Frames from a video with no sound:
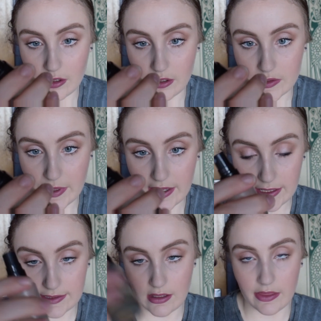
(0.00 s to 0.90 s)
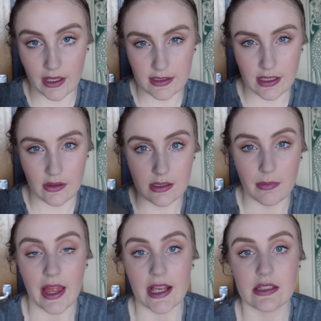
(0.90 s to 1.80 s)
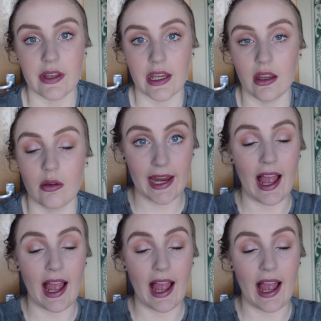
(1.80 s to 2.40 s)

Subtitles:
Cosmetics. I think I said this in my last video.